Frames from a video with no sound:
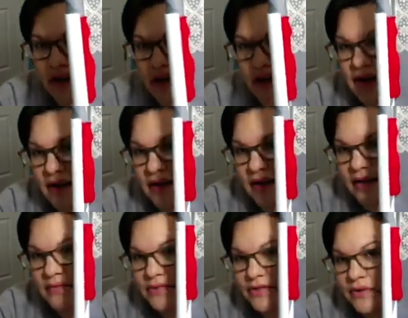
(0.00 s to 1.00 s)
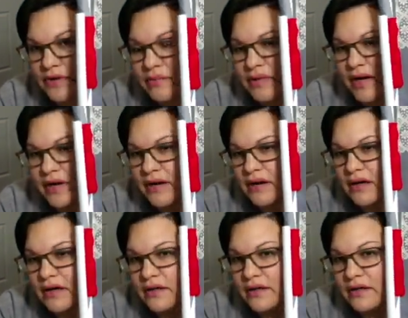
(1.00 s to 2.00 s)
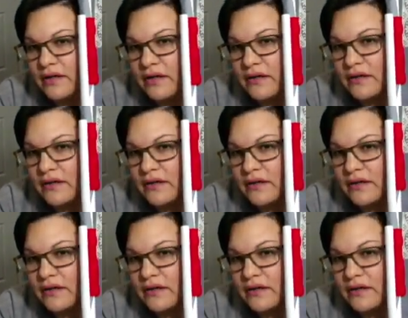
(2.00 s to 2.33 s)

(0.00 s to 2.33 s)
I am doing mine on